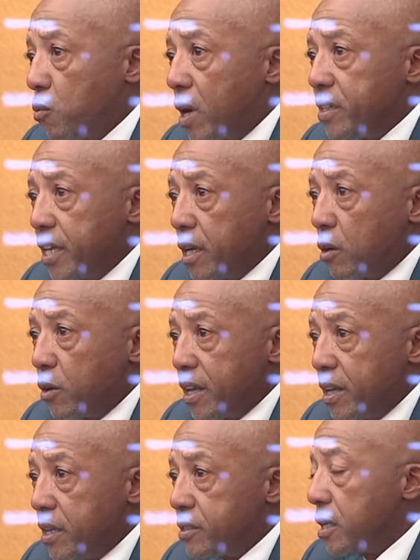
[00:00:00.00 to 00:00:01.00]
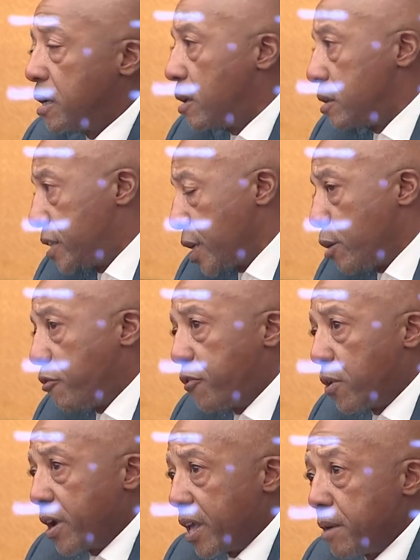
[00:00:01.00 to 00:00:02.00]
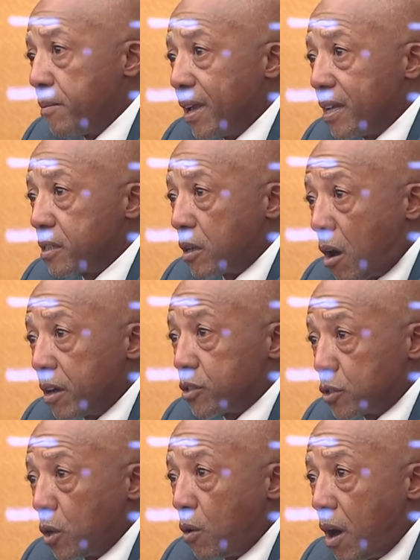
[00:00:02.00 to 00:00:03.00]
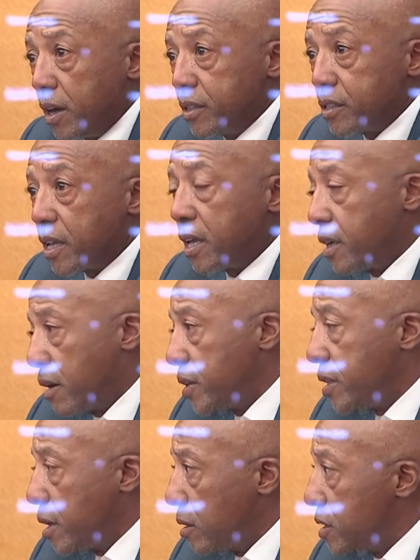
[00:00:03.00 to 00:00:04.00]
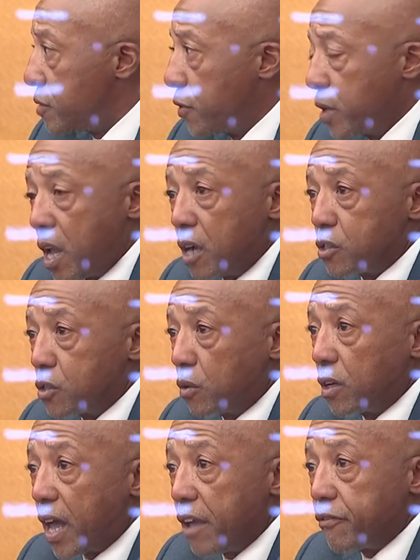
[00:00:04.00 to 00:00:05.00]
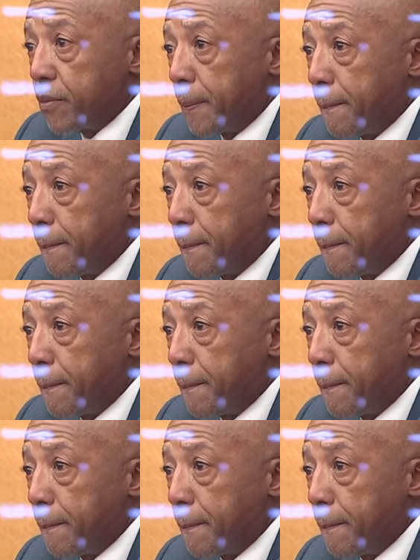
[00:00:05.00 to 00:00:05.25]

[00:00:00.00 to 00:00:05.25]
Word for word: One deal is a deal for him as an artist, solo artist, and the other deal is for Young Stoner Life.